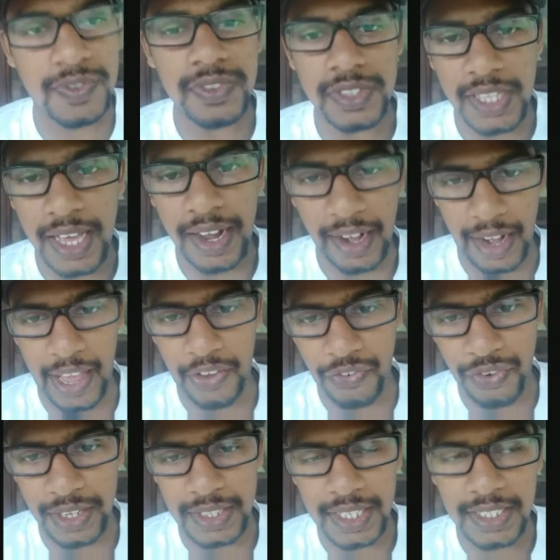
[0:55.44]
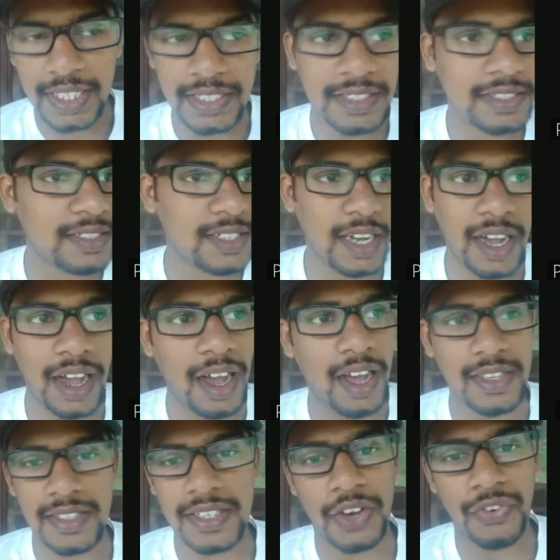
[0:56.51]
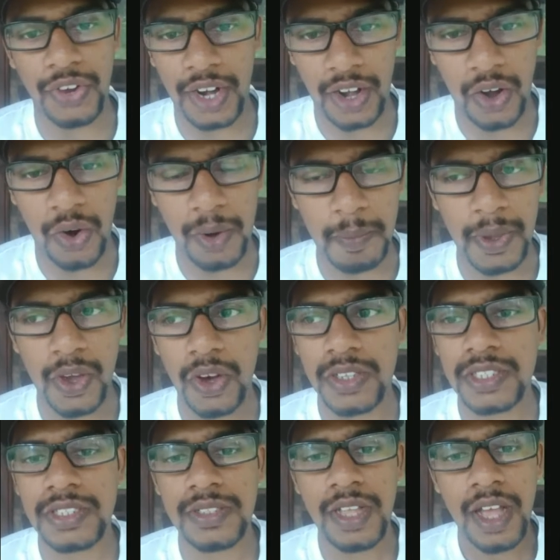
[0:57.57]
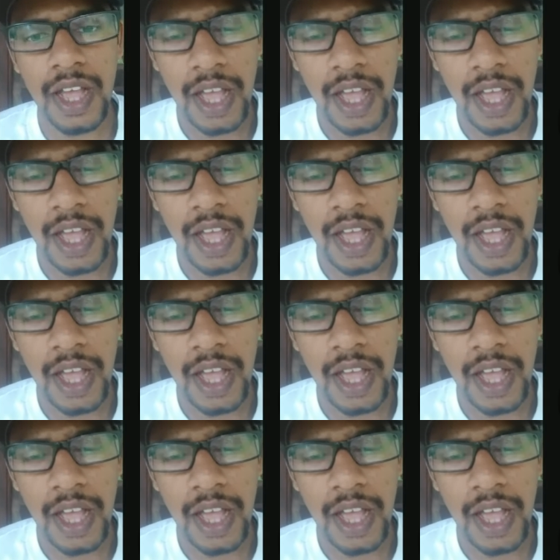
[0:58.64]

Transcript: their life and they just uh, suffer a lot because